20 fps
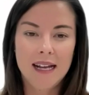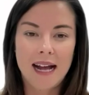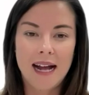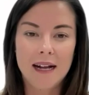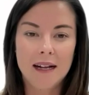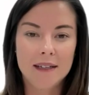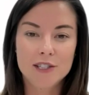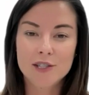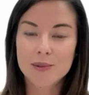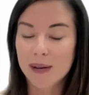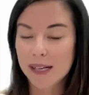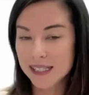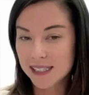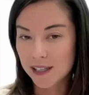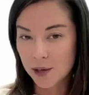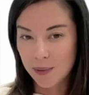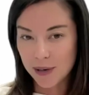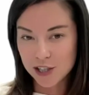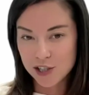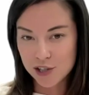To ask
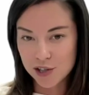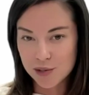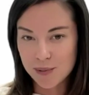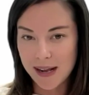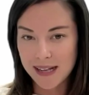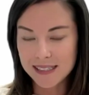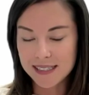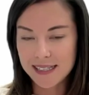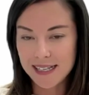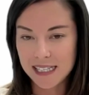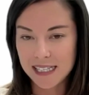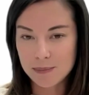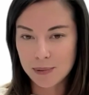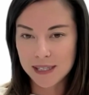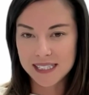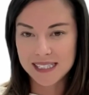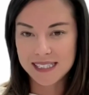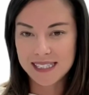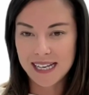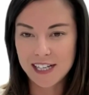a question throughout today's
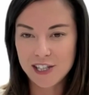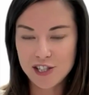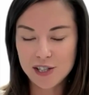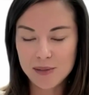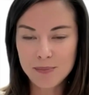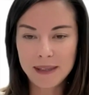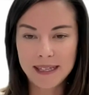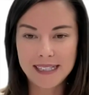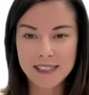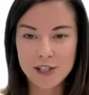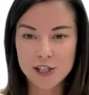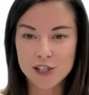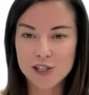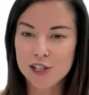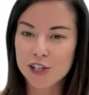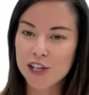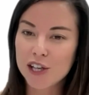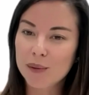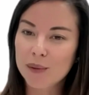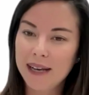presentation, please use
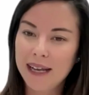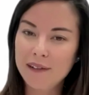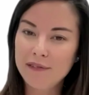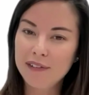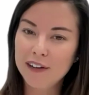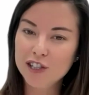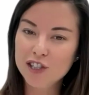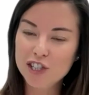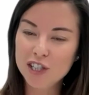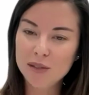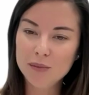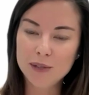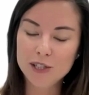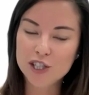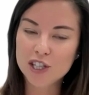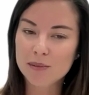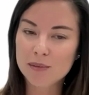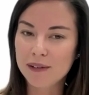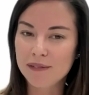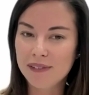the Q&A function,
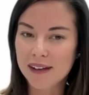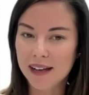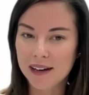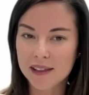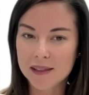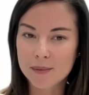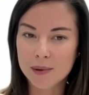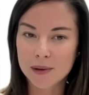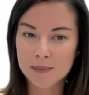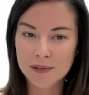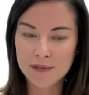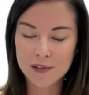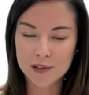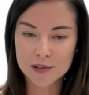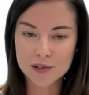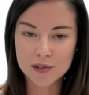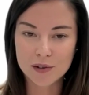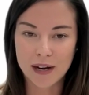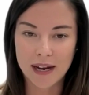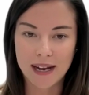which can be found at the bottom of your
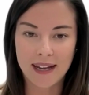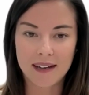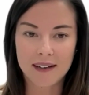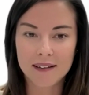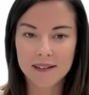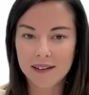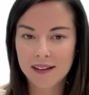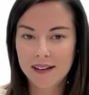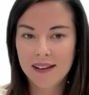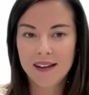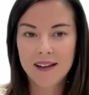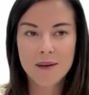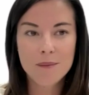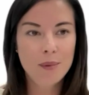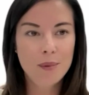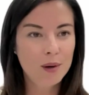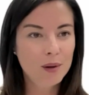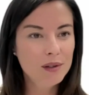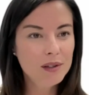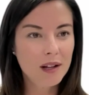screen.
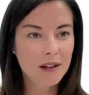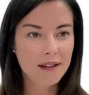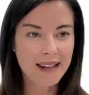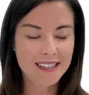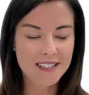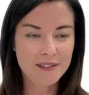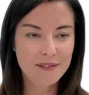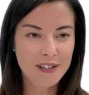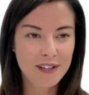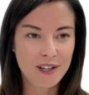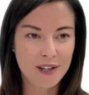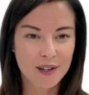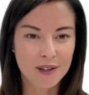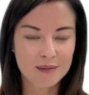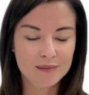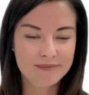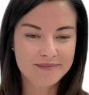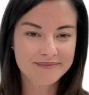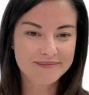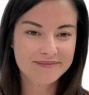Paul, I'll hand over to you.